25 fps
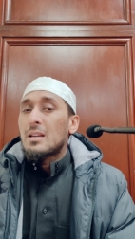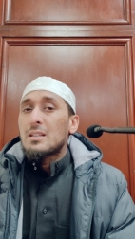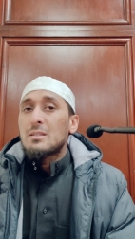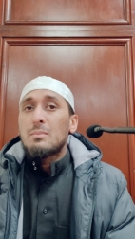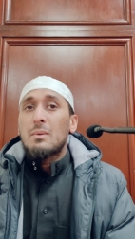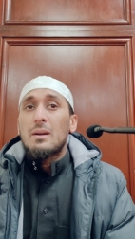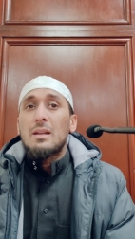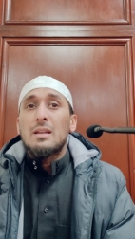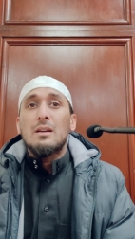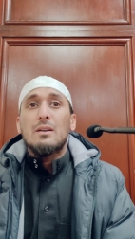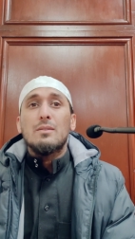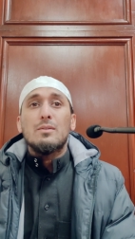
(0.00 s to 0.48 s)

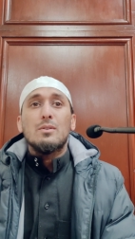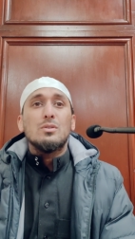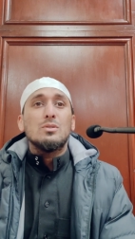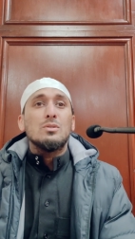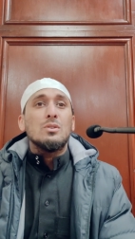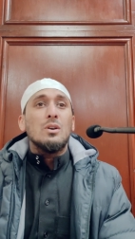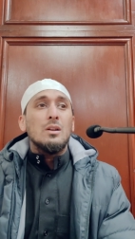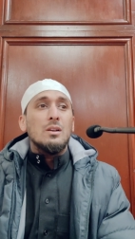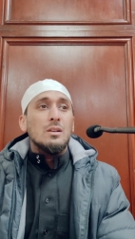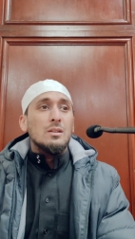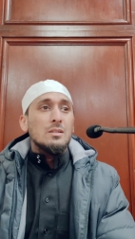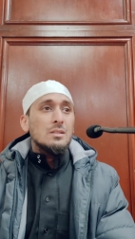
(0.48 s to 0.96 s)
As many
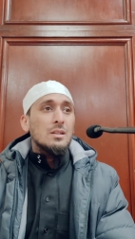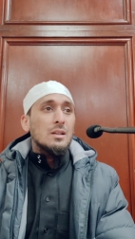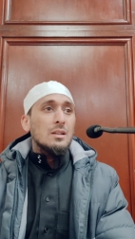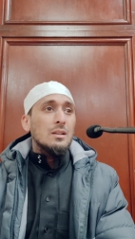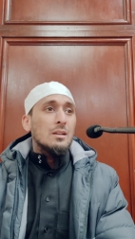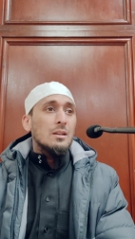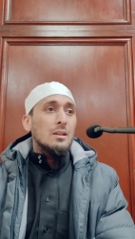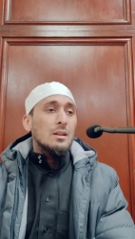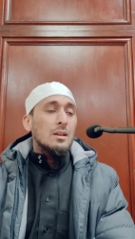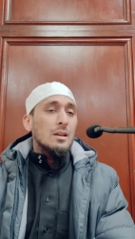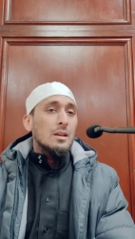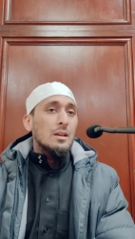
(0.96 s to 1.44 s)
other scholars
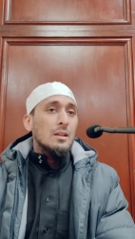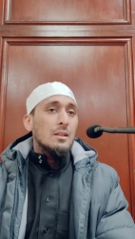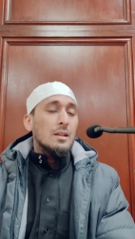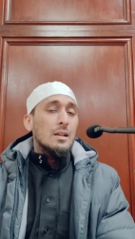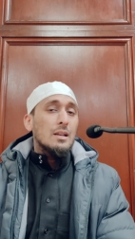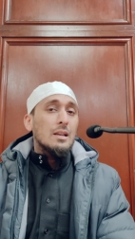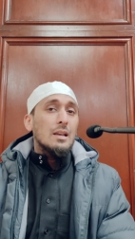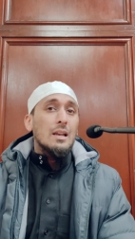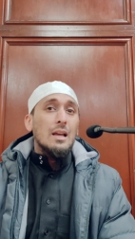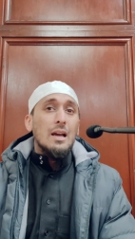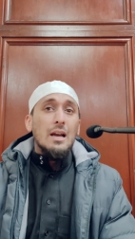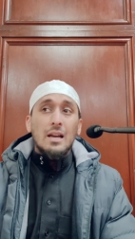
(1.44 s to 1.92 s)
said,
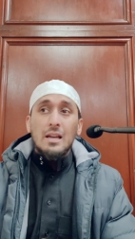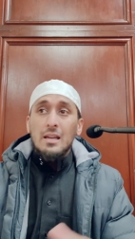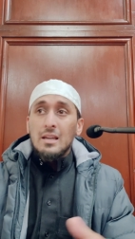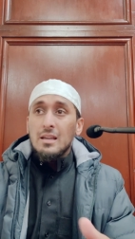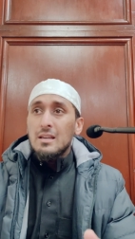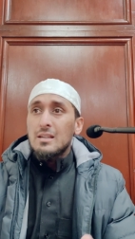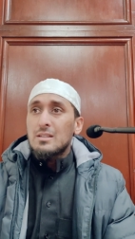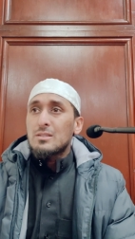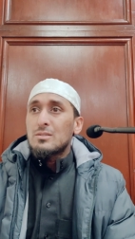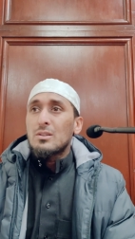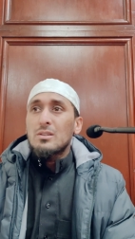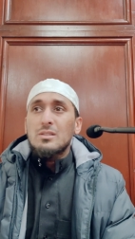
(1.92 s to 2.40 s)
that
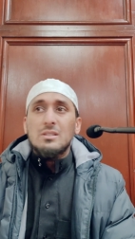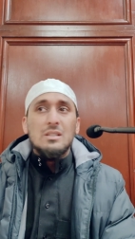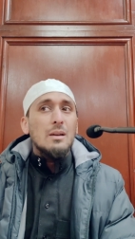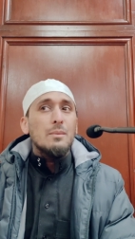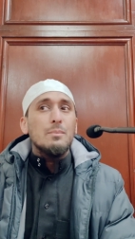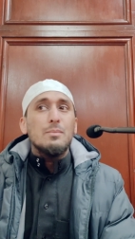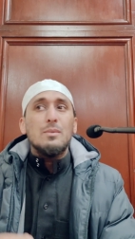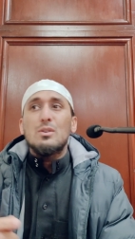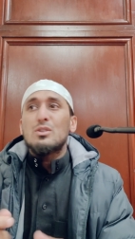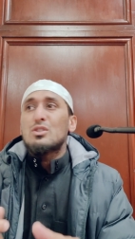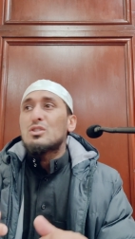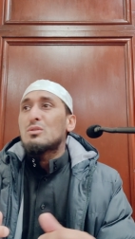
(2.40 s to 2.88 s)
lying is not
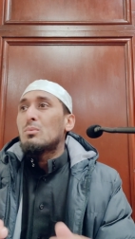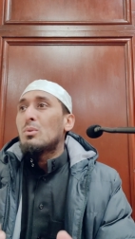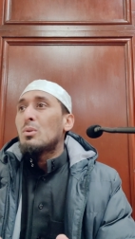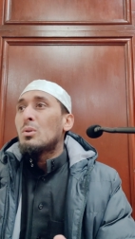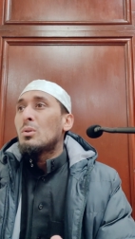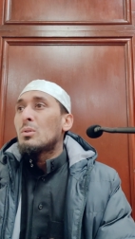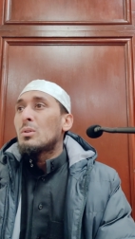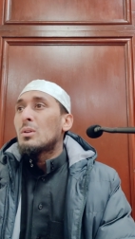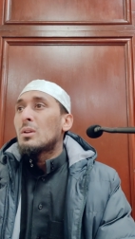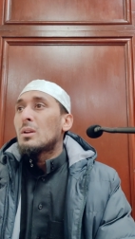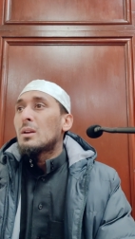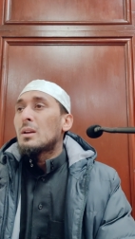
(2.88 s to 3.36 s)
something
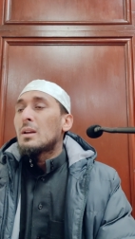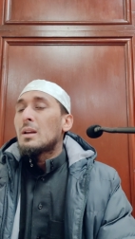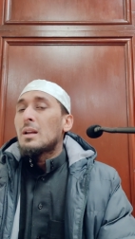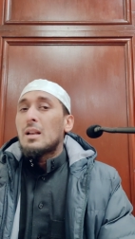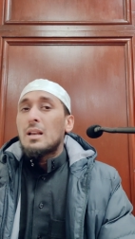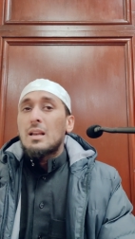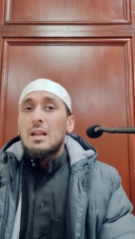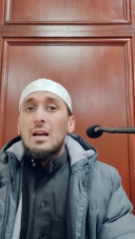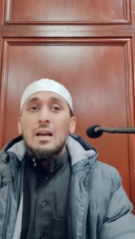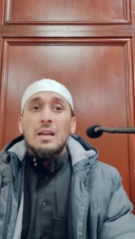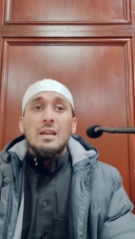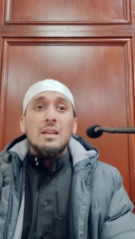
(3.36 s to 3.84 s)
small,
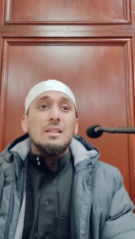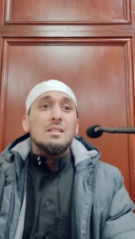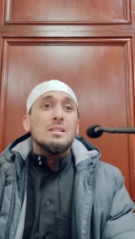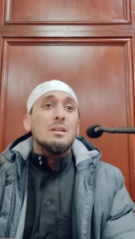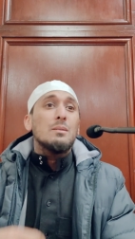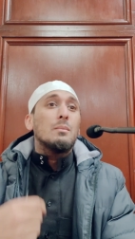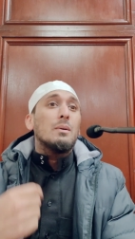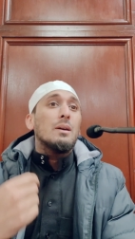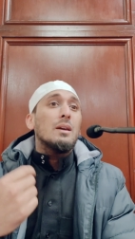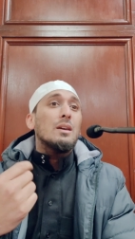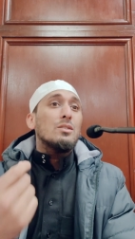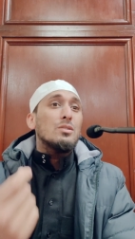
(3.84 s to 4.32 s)
lying
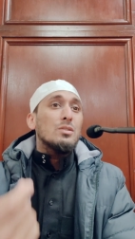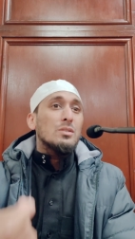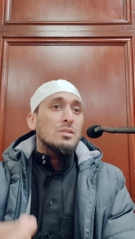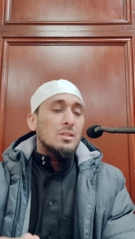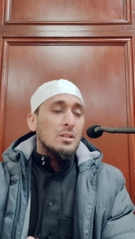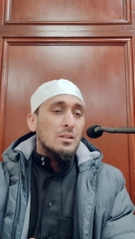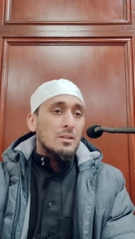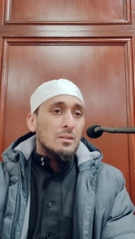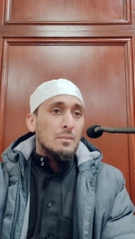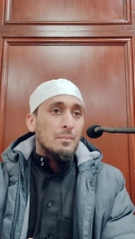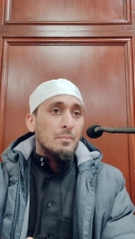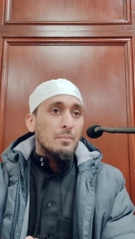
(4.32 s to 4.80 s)
is a major
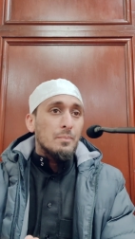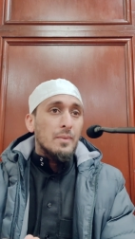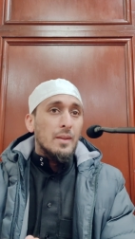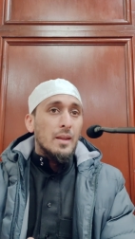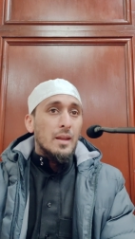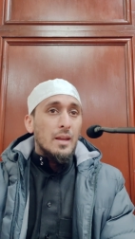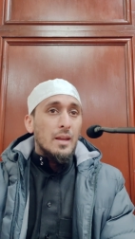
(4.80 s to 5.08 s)
sin.